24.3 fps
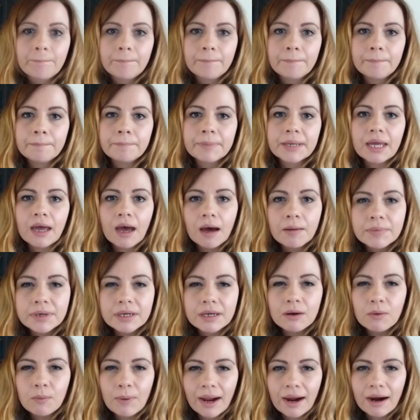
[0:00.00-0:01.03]

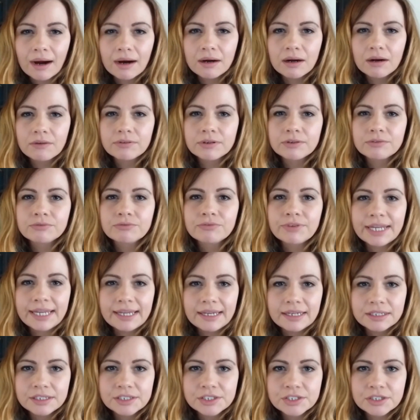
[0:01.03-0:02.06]
Becoming aware of a
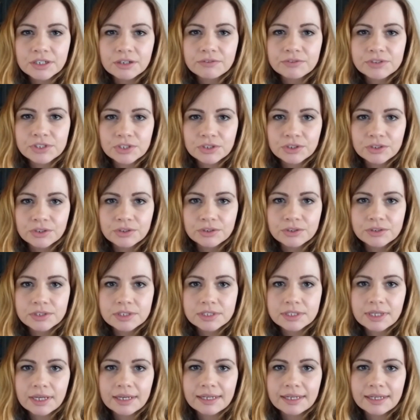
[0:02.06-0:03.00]
range of tools